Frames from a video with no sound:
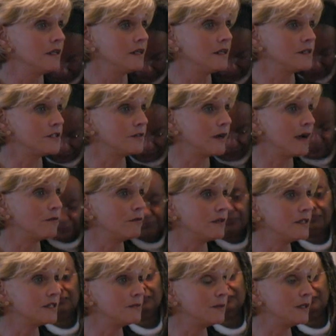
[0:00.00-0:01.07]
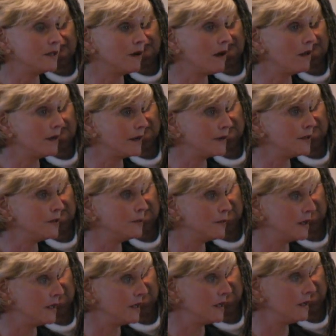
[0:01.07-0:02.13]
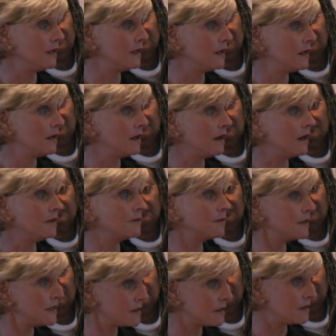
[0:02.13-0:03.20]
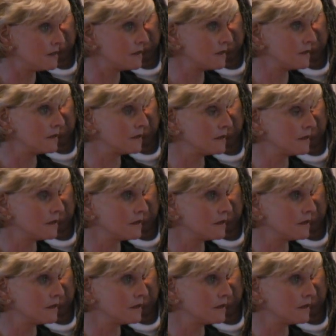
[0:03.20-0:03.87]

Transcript: is do I want to spend all our new money on prisons,